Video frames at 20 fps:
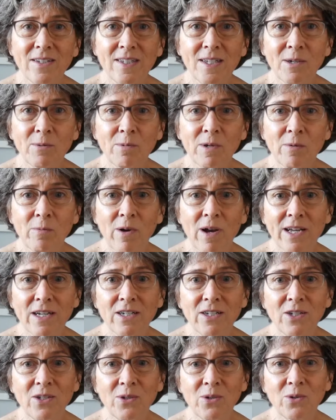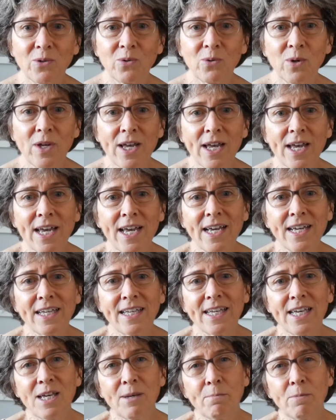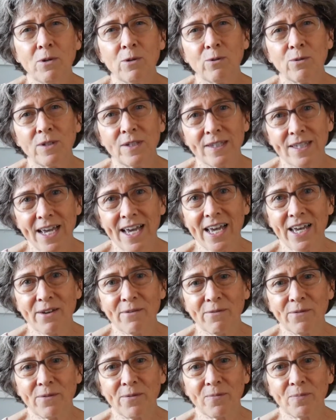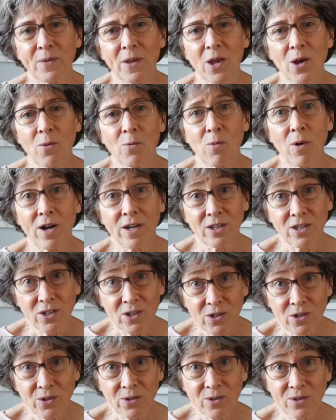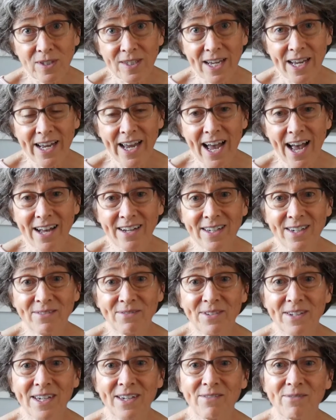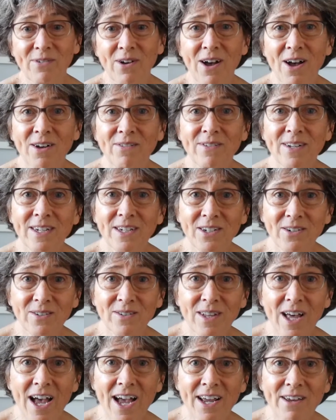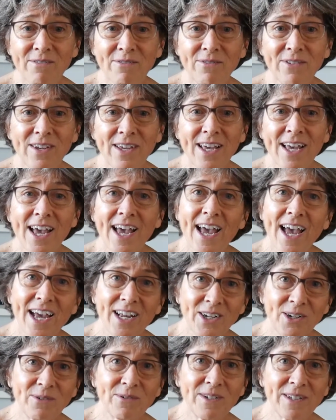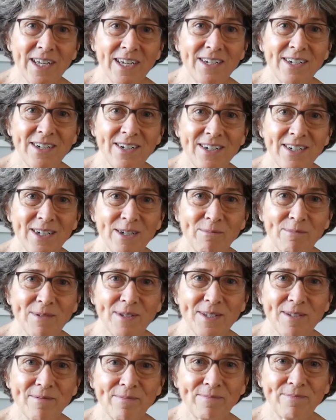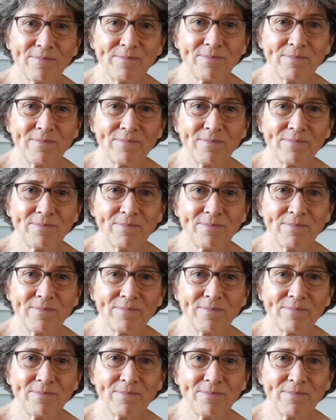see, we want to keep you safe while you stay actively involved in your life and your relationships.